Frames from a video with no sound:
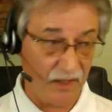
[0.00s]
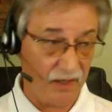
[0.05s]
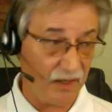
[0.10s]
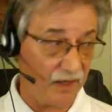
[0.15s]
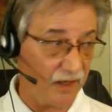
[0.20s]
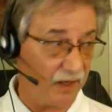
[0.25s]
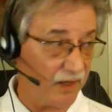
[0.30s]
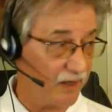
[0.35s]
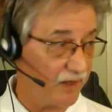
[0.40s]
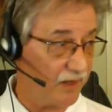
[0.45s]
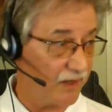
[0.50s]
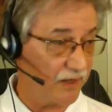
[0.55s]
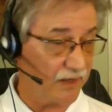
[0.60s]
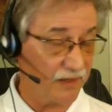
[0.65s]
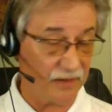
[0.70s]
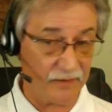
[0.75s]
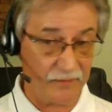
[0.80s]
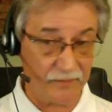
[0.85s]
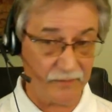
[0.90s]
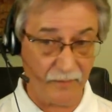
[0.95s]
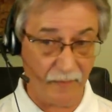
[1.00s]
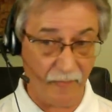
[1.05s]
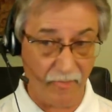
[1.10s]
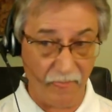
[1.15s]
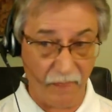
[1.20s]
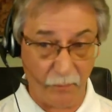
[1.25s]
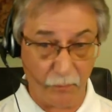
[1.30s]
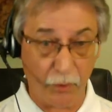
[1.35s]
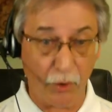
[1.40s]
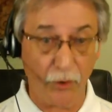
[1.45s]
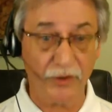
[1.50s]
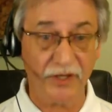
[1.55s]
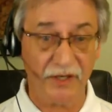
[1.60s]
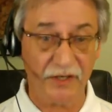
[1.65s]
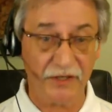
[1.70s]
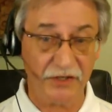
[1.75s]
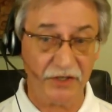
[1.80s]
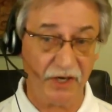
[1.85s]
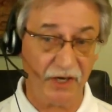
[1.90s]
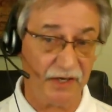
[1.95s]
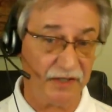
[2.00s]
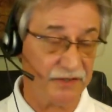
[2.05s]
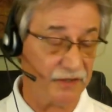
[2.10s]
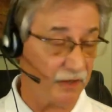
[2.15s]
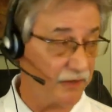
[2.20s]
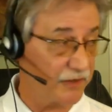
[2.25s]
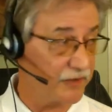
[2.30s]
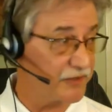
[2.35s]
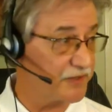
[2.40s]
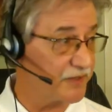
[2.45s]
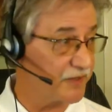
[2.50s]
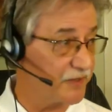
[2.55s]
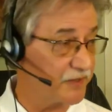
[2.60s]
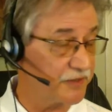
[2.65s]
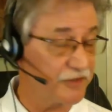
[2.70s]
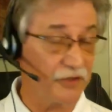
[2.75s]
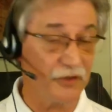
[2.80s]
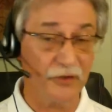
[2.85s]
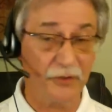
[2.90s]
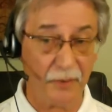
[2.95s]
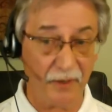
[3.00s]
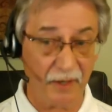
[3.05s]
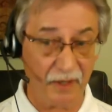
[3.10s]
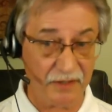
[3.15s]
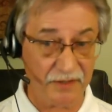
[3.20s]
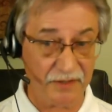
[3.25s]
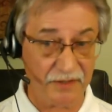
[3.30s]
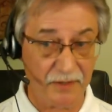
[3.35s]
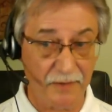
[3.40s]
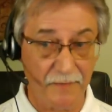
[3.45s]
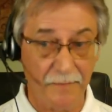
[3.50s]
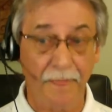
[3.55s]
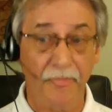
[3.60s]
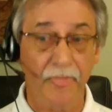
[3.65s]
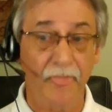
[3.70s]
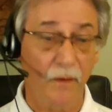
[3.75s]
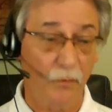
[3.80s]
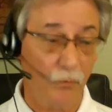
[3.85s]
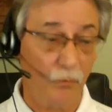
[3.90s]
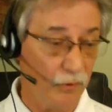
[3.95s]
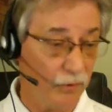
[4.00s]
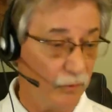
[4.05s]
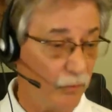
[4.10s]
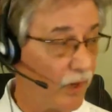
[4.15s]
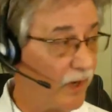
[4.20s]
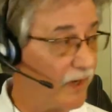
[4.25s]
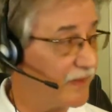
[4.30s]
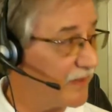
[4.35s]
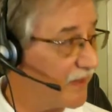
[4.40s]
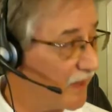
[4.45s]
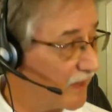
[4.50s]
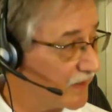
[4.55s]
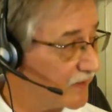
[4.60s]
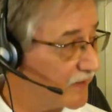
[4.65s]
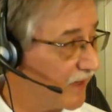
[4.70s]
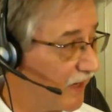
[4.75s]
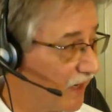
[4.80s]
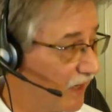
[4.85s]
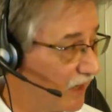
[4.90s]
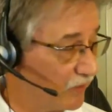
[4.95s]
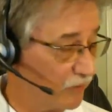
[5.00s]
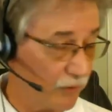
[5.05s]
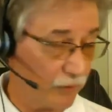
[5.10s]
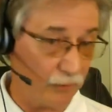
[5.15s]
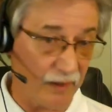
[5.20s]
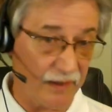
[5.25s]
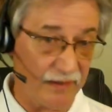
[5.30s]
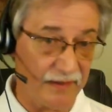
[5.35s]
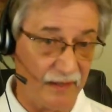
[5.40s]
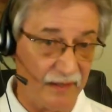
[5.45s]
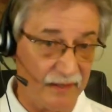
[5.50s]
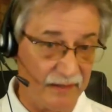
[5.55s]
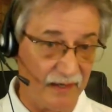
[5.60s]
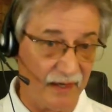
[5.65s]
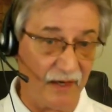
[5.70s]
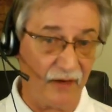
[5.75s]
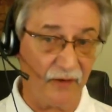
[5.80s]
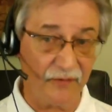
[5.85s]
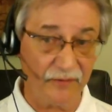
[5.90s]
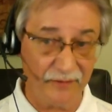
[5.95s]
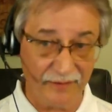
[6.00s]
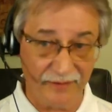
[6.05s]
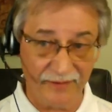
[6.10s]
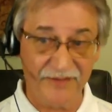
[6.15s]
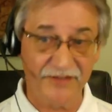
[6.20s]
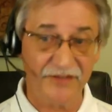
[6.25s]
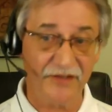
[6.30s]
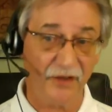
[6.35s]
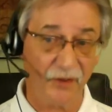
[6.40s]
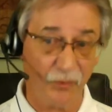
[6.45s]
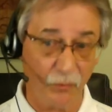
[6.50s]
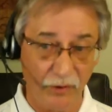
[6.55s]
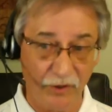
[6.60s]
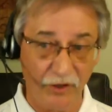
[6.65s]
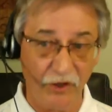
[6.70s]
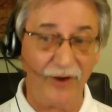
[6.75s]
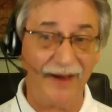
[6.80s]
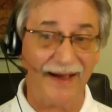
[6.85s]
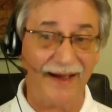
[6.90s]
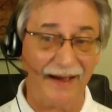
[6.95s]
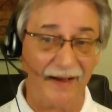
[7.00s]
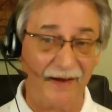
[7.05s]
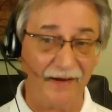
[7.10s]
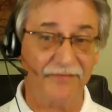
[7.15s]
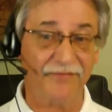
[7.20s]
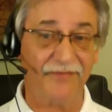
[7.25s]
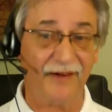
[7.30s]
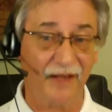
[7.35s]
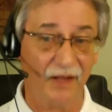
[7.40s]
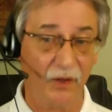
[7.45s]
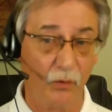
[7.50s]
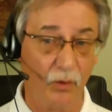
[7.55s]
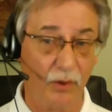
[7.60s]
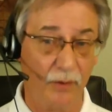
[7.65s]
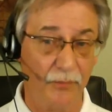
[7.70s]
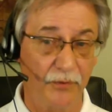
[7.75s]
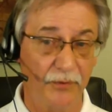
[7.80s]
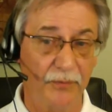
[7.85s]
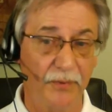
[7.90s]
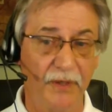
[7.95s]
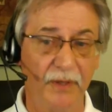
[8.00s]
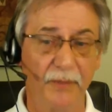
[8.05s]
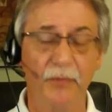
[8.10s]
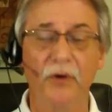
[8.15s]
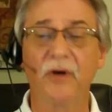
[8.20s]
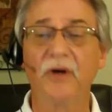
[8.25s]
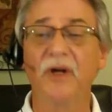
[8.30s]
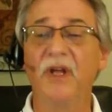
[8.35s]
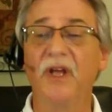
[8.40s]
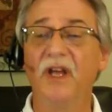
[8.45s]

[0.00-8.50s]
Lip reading: the protein shakes, others in the toothpaste. We write that down. We write that down so that we know how to follow up with people.